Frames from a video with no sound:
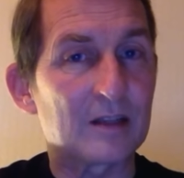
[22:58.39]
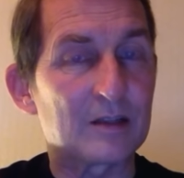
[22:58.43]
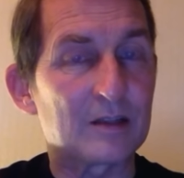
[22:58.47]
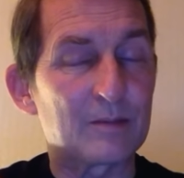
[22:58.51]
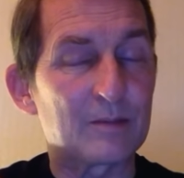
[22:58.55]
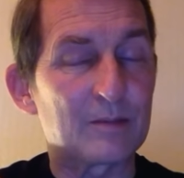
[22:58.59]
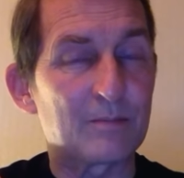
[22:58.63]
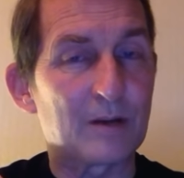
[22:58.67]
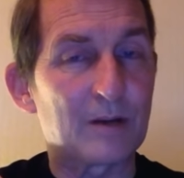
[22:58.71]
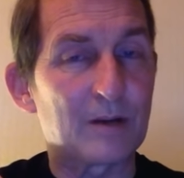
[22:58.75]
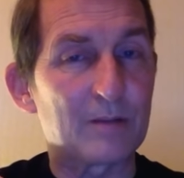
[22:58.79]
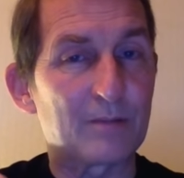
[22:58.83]
did
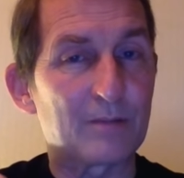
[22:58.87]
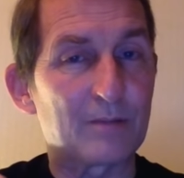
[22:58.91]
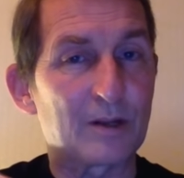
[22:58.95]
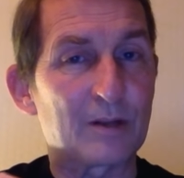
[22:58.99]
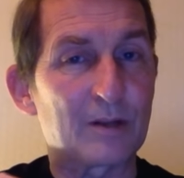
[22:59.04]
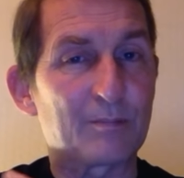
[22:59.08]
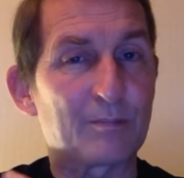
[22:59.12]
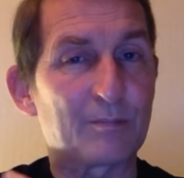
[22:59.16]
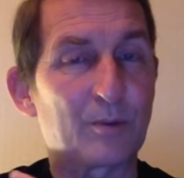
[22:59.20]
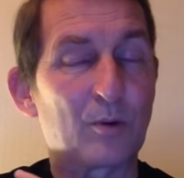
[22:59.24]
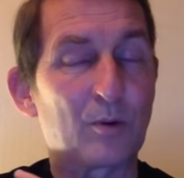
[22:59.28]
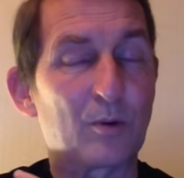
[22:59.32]
my brother
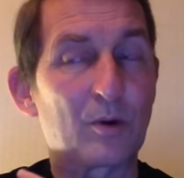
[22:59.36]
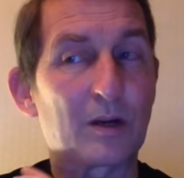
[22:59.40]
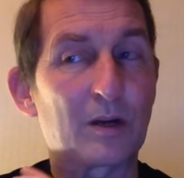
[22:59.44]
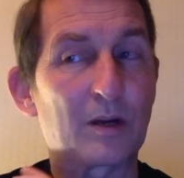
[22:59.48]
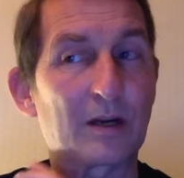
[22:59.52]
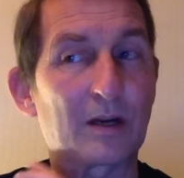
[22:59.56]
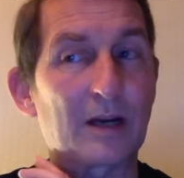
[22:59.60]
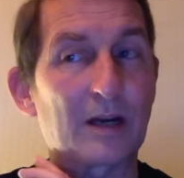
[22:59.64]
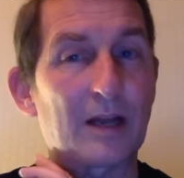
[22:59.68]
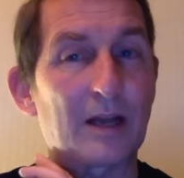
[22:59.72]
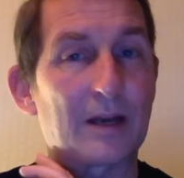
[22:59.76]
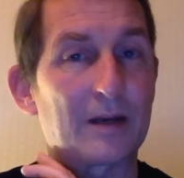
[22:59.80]
Paul and
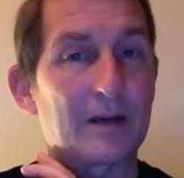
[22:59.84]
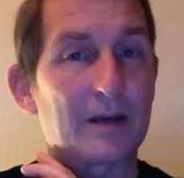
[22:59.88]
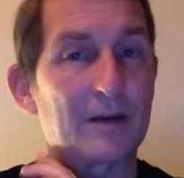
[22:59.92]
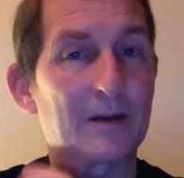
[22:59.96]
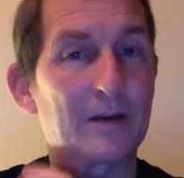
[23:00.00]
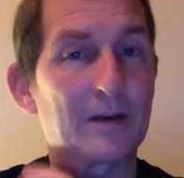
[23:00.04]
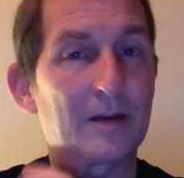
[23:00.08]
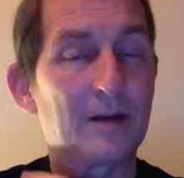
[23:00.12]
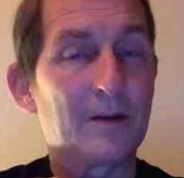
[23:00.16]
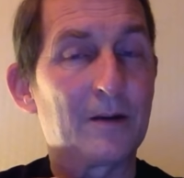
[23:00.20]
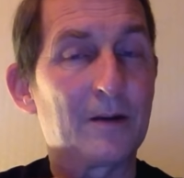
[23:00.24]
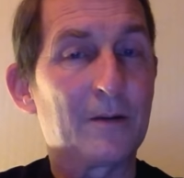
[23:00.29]
Glenn,
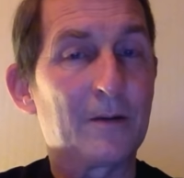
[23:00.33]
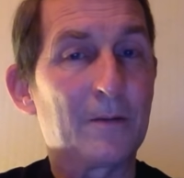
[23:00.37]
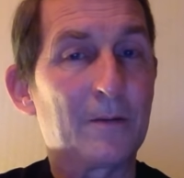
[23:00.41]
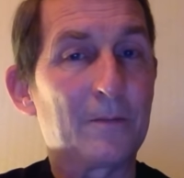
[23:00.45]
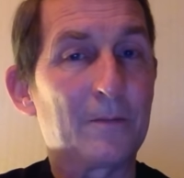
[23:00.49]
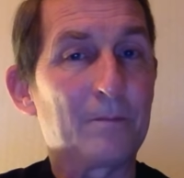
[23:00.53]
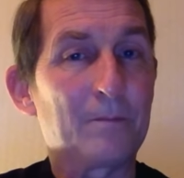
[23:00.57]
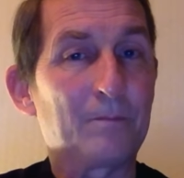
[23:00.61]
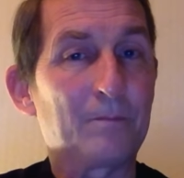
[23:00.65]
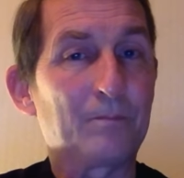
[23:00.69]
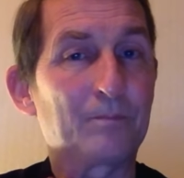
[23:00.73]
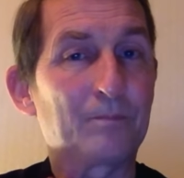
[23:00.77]

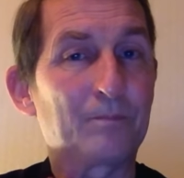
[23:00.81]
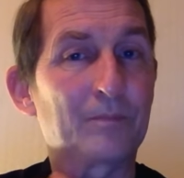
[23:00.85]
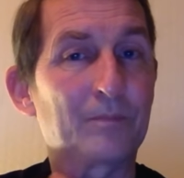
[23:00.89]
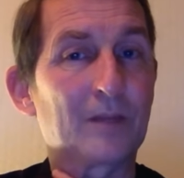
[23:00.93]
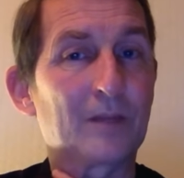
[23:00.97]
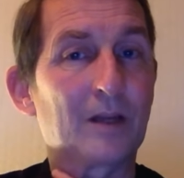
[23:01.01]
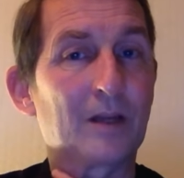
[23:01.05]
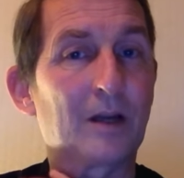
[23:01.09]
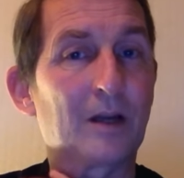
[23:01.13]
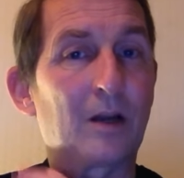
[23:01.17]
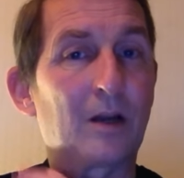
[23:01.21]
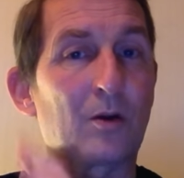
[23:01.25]

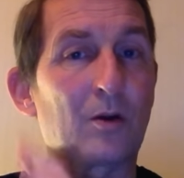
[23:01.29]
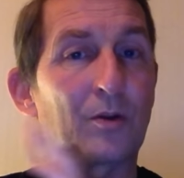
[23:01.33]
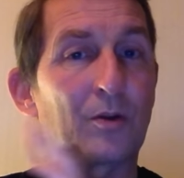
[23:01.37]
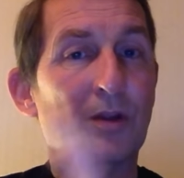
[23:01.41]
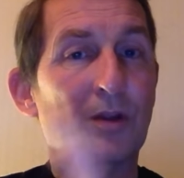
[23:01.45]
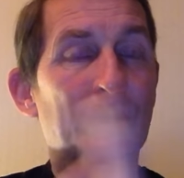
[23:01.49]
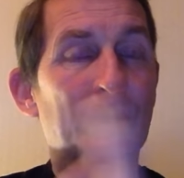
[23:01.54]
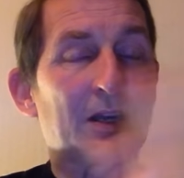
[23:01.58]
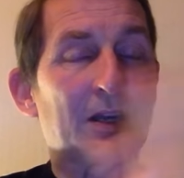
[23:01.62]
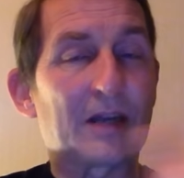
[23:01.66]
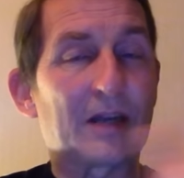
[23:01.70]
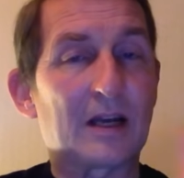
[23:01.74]
along
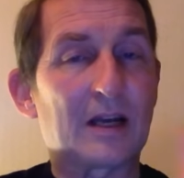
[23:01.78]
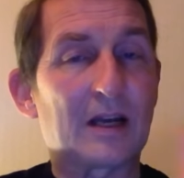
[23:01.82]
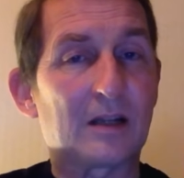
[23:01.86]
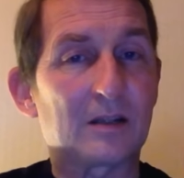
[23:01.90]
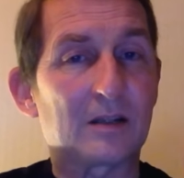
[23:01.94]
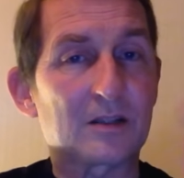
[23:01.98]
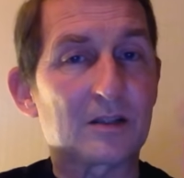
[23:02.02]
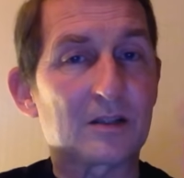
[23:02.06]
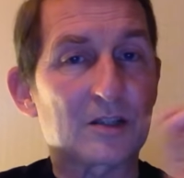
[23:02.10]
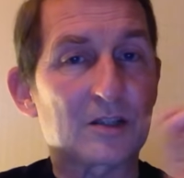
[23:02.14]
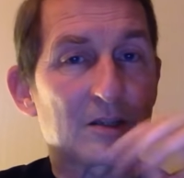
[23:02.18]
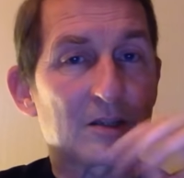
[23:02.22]
the
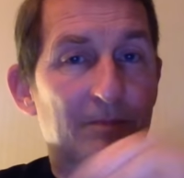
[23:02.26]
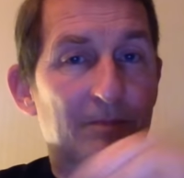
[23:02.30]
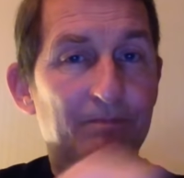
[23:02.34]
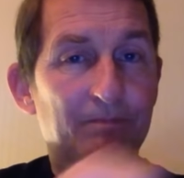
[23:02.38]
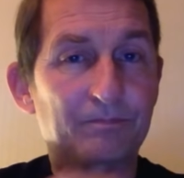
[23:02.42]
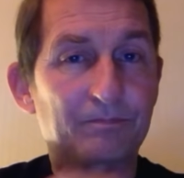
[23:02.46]
canals